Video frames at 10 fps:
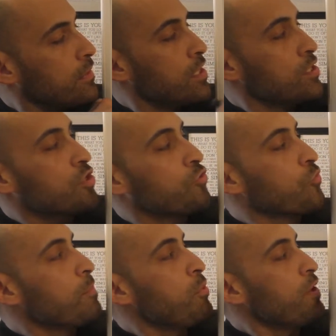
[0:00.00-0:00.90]
So
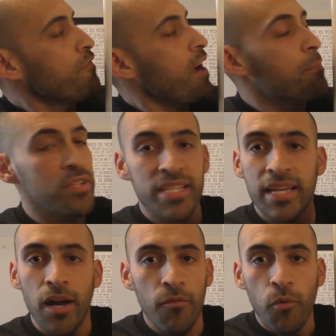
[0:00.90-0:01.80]

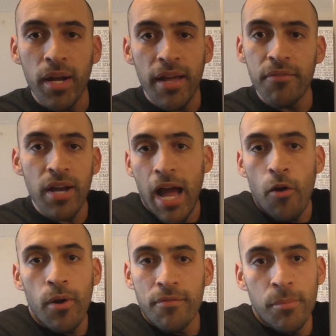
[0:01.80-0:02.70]
3.5% of
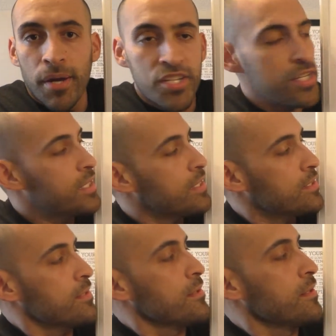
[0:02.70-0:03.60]
however much it is,